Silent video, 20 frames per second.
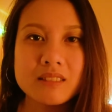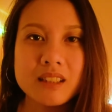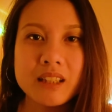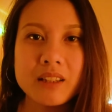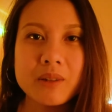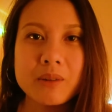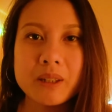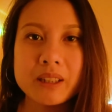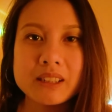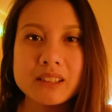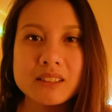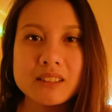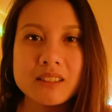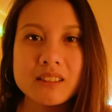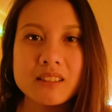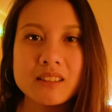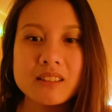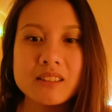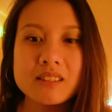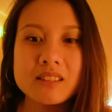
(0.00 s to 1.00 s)

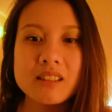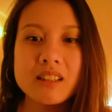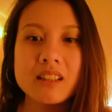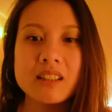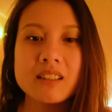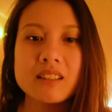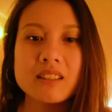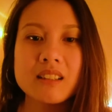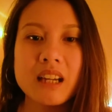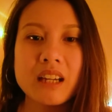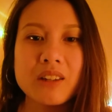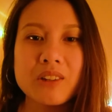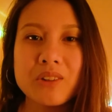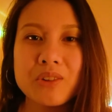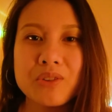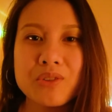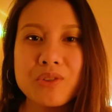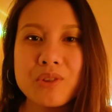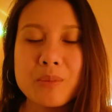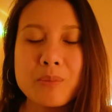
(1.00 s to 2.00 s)
ayahuasca, it's like I
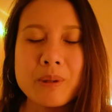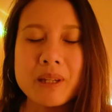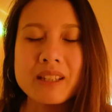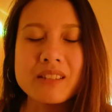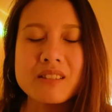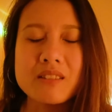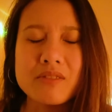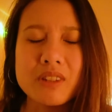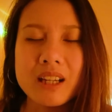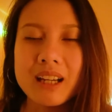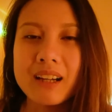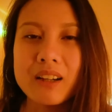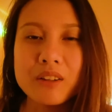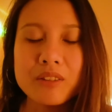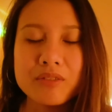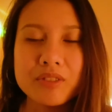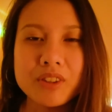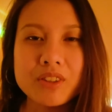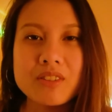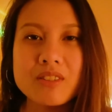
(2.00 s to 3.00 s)
go through the pits of hell
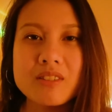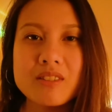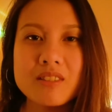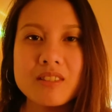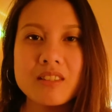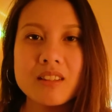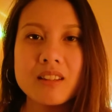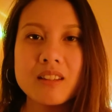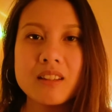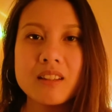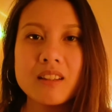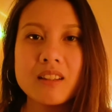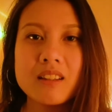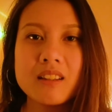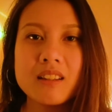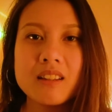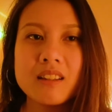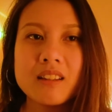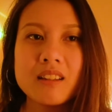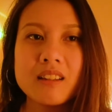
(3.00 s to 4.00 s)
first.
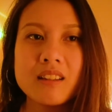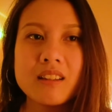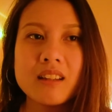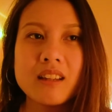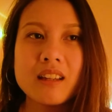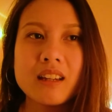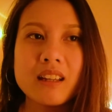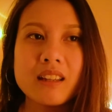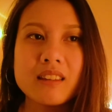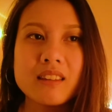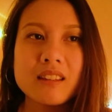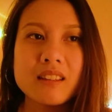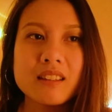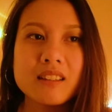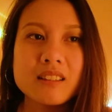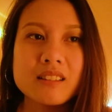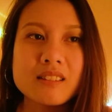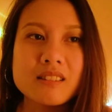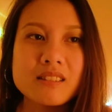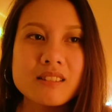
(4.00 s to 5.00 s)
And I
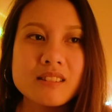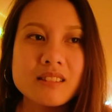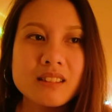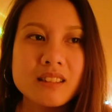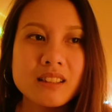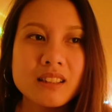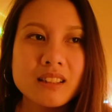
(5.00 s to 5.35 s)
think it's,